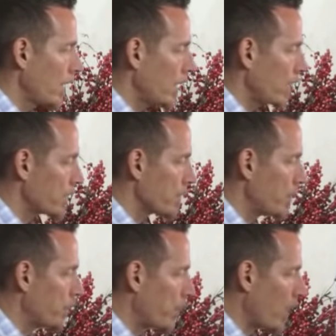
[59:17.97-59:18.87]
as su
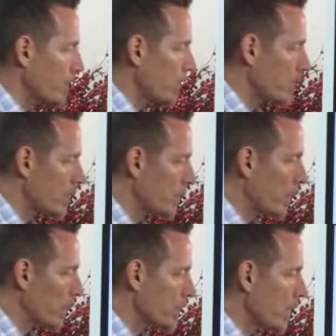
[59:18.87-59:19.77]
prostate
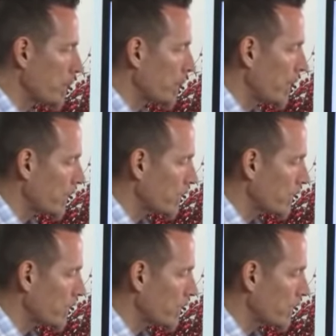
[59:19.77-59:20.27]
support supplements